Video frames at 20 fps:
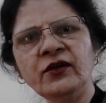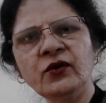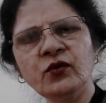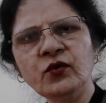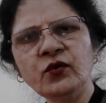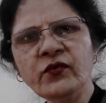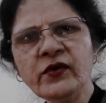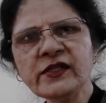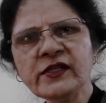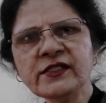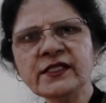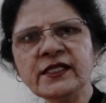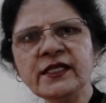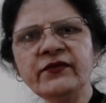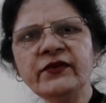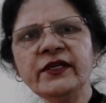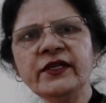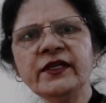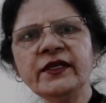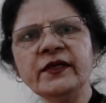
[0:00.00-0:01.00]
who was
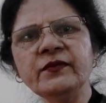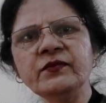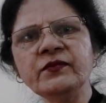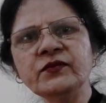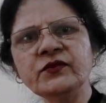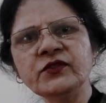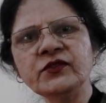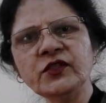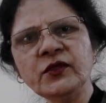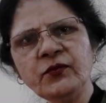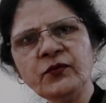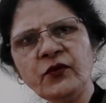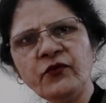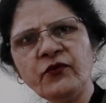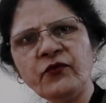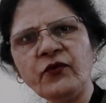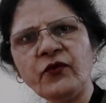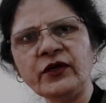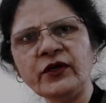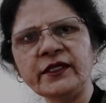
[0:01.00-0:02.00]
giving him sip of
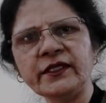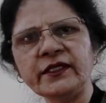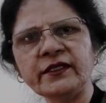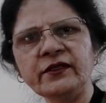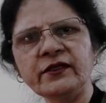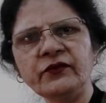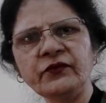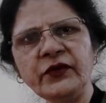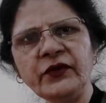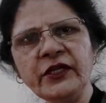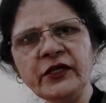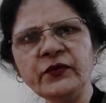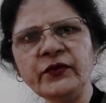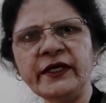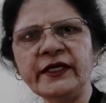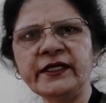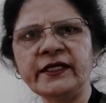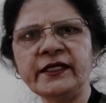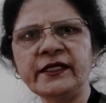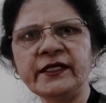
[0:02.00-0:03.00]
water
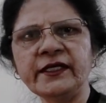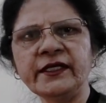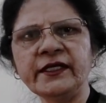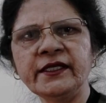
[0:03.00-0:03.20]
frequently,